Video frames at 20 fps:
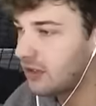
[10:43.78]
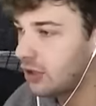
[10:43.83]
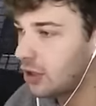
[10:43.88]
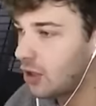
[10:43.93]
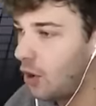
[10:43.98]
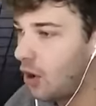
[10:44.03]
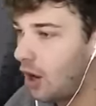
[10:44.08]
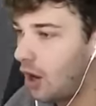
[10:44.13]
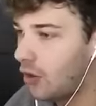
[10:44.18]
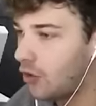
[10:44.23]
going
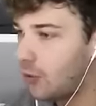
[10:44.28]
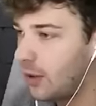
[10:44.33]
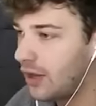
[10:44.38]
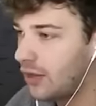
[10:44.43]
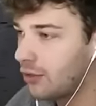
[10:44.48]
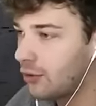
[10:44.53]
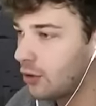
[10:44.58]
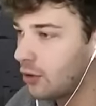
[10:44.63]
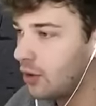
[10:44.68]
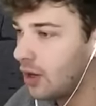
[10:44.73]
to go all the way
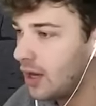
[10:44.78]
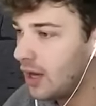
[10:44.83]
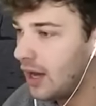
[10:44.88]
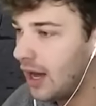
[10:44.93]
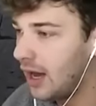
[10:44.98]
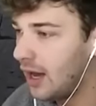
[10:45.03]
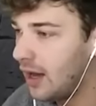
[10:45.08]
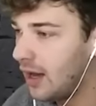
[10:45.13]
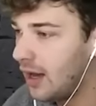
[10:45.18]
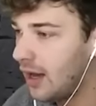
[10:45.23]
through.
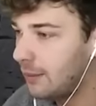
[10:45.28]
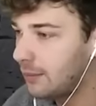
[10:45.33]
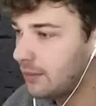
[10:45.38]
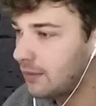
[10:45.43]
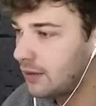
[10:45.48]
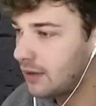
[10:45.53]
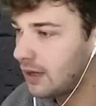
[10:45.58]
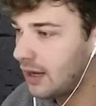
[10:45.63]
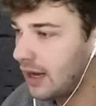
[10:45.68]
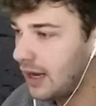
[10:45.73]
I'm
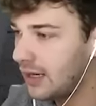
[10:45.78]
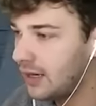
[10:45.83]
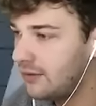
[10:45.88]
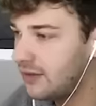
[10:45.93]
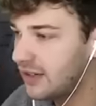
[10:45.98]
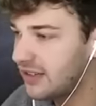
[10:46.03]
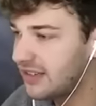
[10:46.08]
kind of in